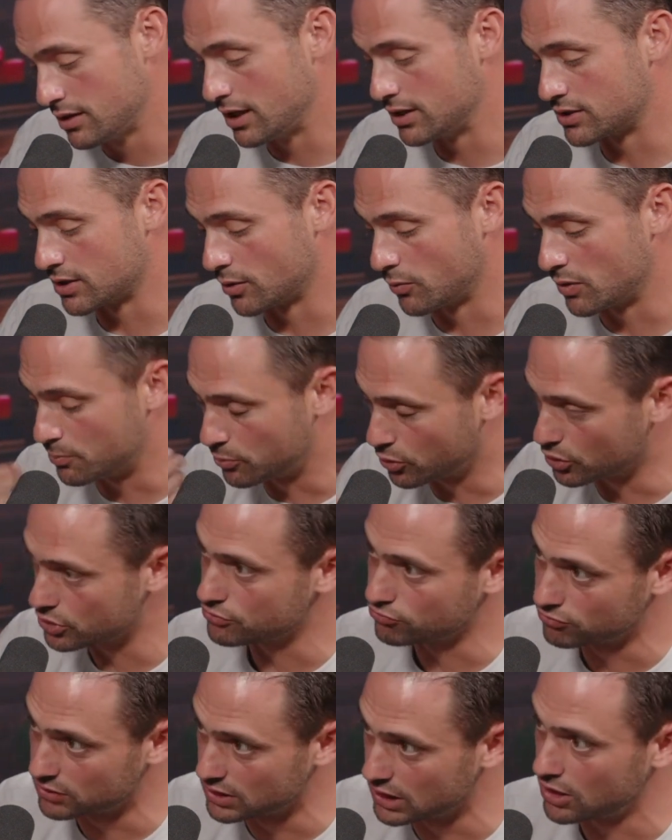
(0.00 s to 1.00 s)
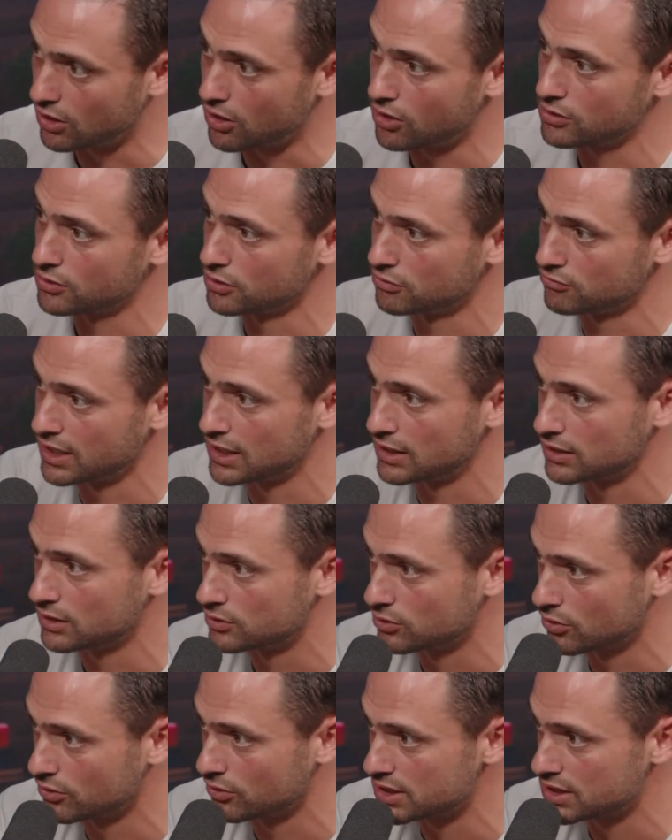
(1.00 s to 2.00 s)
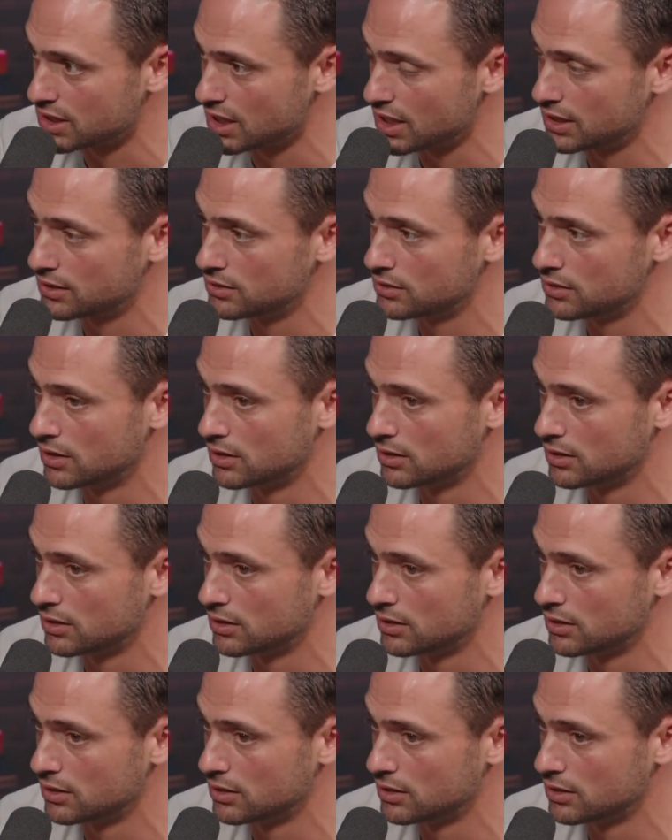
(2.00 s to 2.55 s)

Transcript: And so we pushed really hard on the regulatory side.